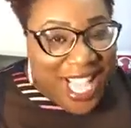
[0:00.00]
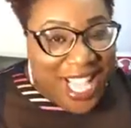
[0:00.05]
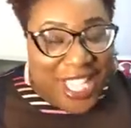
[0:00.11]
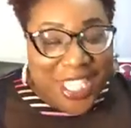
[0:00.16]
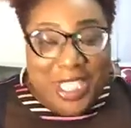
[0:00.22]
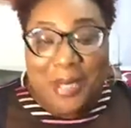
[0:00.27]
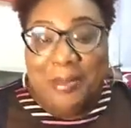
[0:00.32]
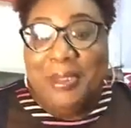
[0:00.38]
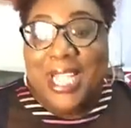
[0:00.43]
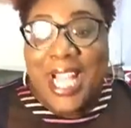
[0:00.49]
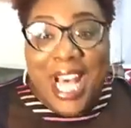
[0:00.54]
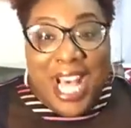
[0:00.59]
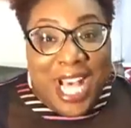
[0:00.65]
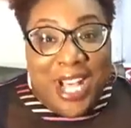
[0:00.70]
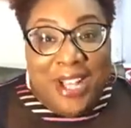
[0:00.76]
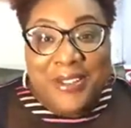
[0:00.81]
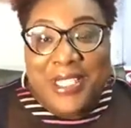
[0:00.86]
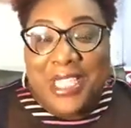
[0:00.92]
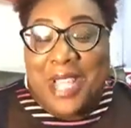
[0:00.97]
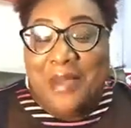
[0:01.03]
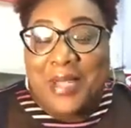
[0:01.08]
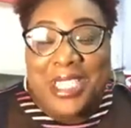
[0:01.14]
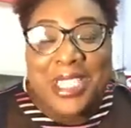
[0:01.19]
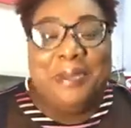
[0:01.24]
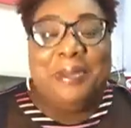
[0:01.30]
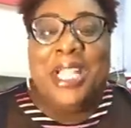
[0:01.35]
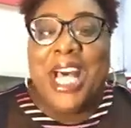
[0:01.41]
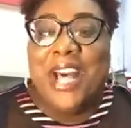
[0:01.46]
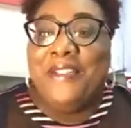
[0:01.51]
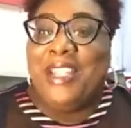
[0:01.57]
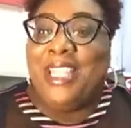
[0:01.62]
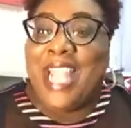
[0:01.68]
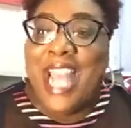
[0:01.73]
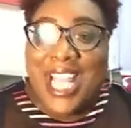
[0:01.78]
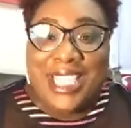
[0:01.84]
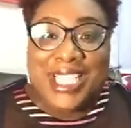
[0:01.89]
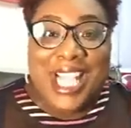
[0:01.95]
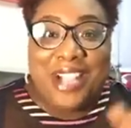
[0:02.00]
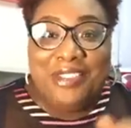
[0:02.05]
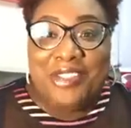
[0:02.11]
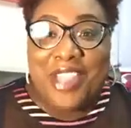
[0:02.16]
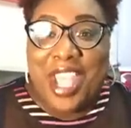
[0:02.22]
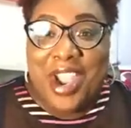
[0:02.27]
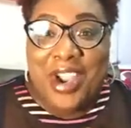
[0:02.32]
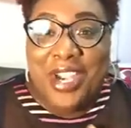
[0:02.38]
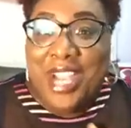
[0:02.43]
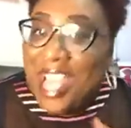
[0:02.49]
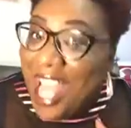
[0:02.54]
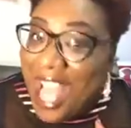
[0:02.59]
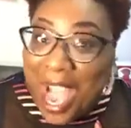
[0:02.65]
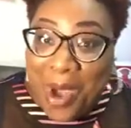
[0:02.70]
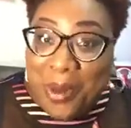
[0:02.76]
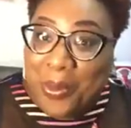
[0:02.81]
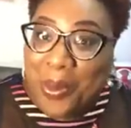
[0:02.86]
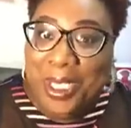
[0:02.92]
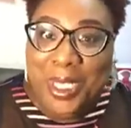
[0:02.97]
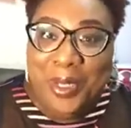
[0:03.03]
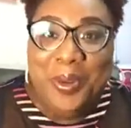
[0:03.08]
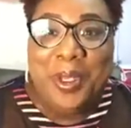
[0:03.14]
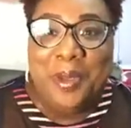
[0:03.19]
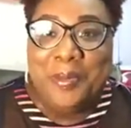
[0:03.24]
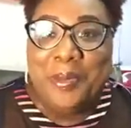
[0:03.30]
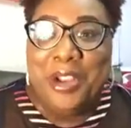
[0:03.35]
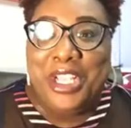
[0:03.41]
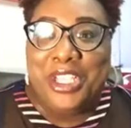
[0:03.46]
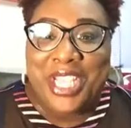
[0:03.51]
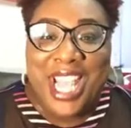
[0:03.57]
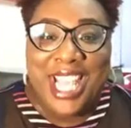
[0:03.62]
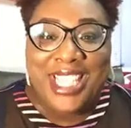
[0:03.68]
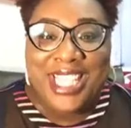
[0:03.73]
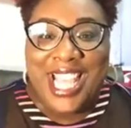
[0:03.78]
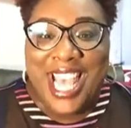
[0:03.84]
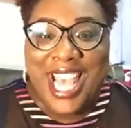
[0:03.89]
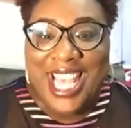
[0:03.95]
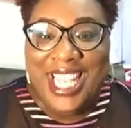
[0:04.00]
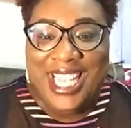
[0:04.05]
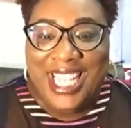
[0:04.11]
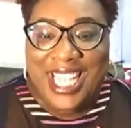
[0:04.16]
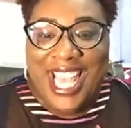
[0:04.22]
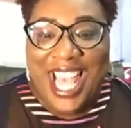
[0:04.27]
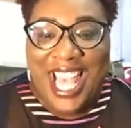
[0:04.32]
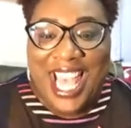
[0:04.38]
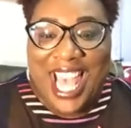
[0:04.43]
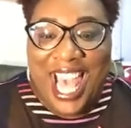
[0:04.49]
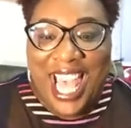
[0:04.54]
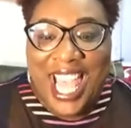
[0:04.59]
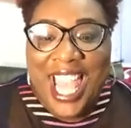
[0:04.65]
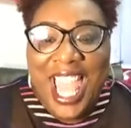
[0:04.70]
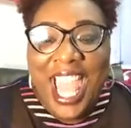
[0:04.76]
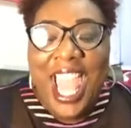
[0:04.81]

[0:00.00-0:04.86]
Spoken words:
and some loves. Give me some love and likes out there. I really would appreciate that.